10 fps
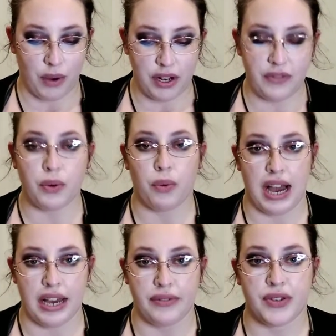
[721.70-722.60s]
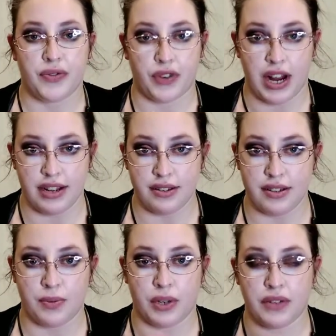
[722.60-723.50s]
one of the wives'
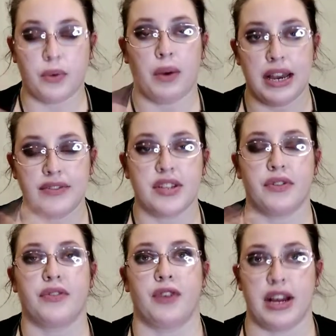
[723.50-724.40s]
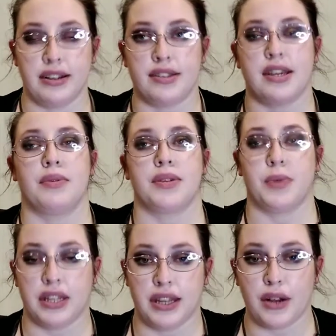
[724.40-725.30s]
friends, one of the wives of the friends that
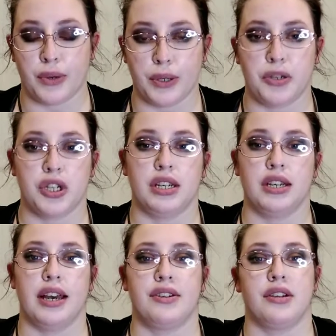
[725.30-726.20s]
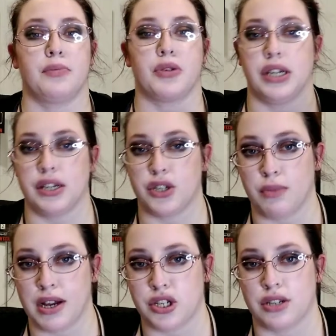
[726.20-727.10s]
was within that group, she ended up drinking
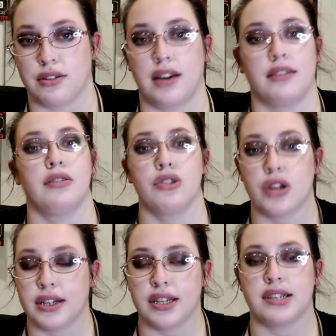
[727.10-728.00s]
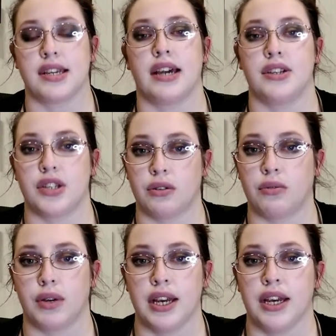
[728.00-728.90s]
too much and got a little drunk and decided
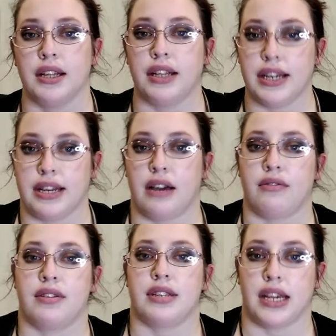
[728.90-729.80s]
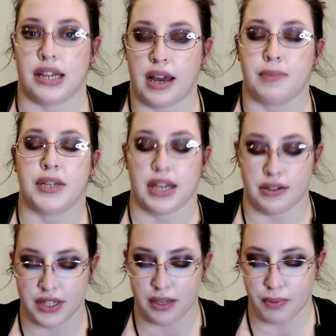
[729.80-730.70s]
to lay down and take a nap to
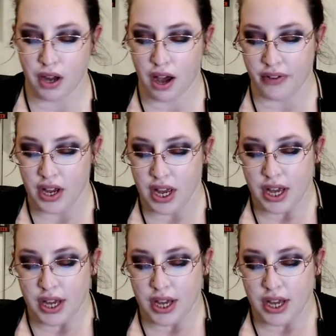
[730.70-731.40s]
kind of sleep it off.